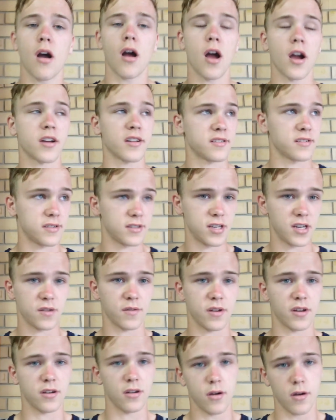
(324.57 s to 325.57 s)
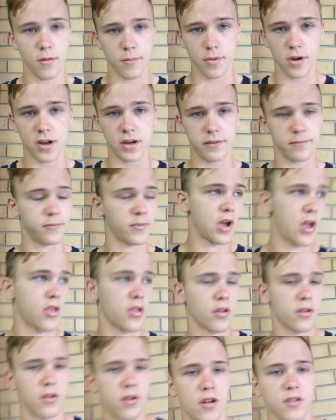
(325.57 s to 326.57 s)
are considering not abiding by
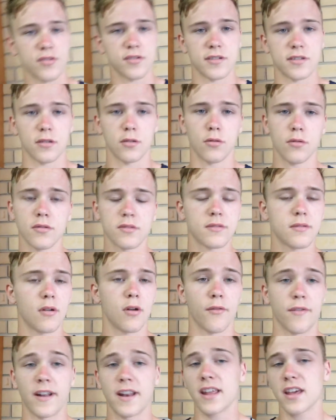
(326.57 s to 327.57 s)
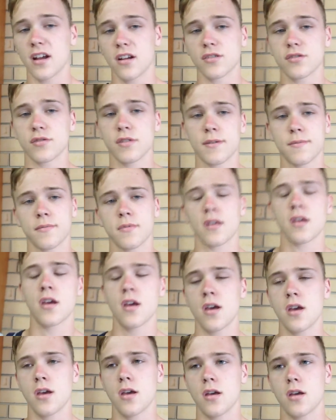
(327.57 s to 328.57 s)
the country's laws of any country,
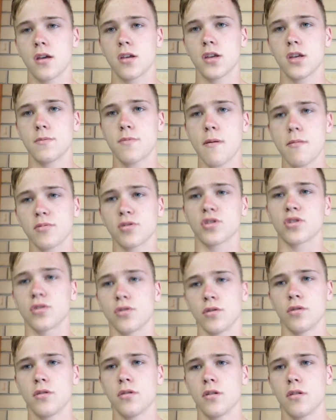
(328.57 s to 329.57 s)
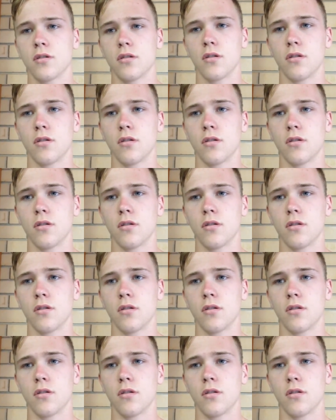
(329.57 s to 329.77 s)
you probably should.